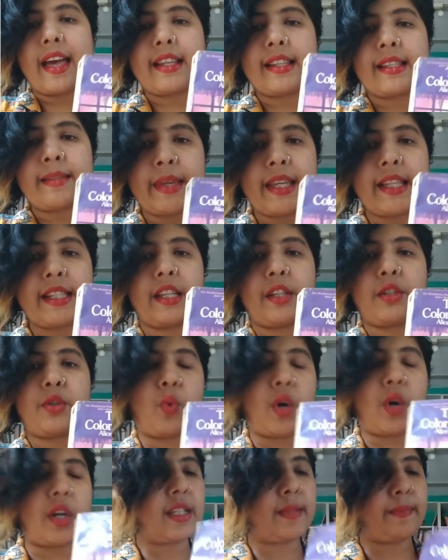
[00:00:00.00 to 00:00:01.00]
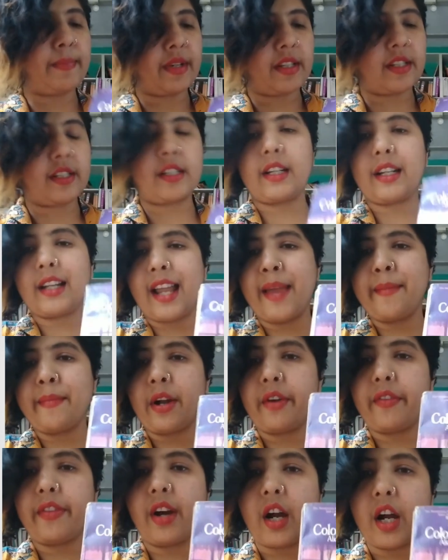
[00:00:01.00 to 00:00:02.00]
And it's amazing to watch this person
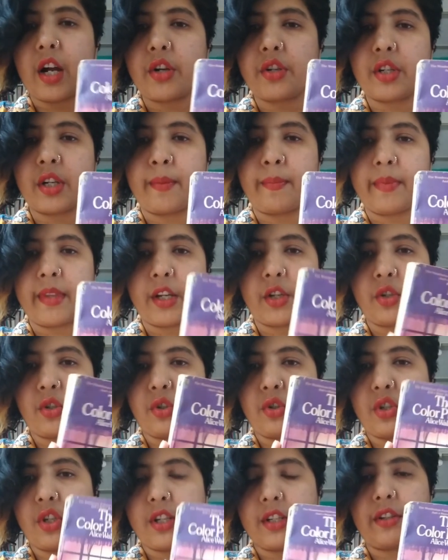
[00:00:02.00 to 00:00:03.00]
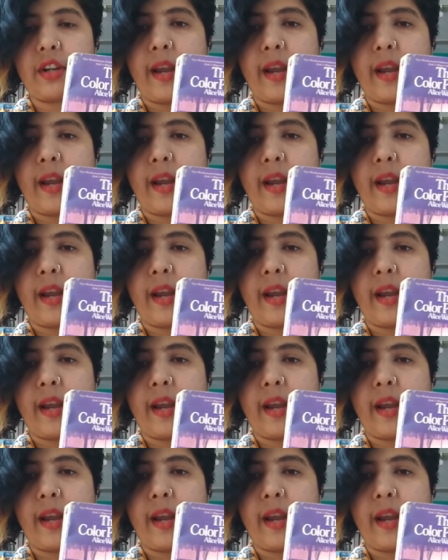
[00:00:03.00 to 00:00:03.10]
climb out of the hardship that